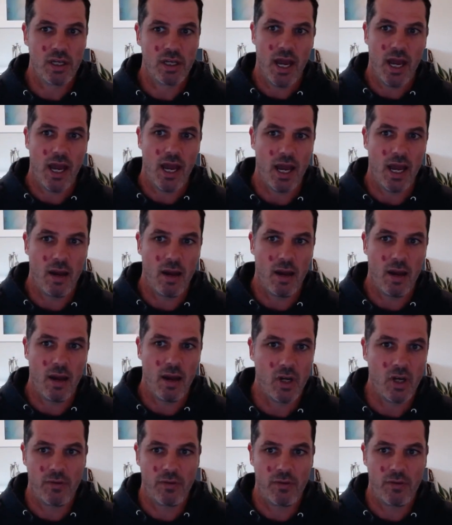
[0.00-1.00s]

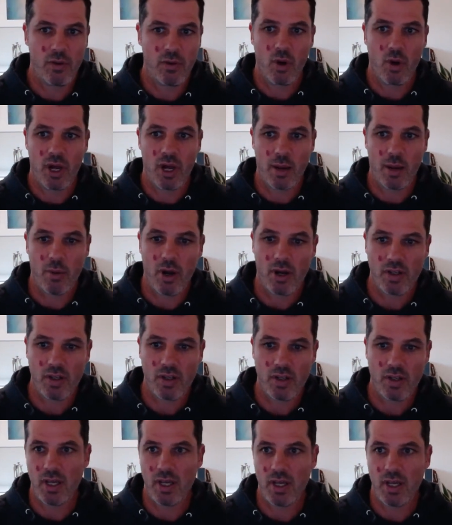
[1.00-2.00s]
If you want to come on and
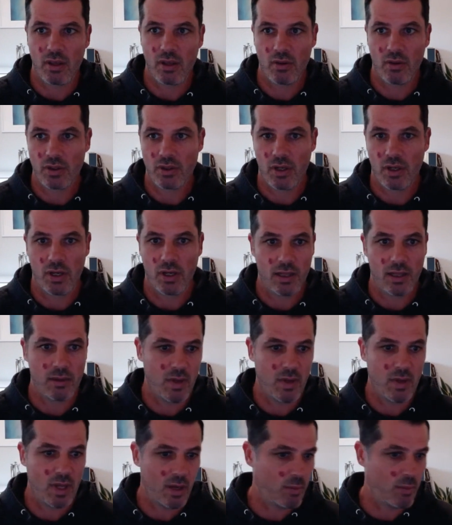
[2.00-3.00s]
speak, you can also hit
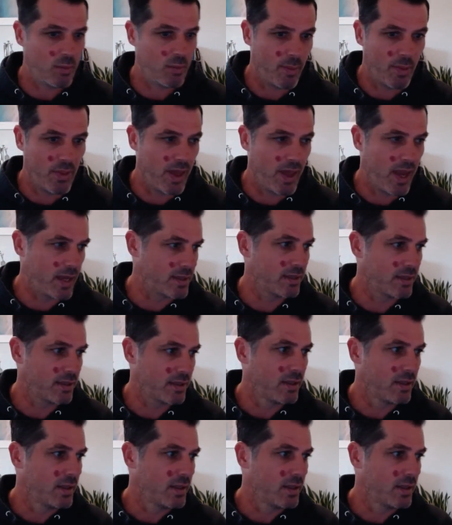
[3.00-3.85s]
me up on that.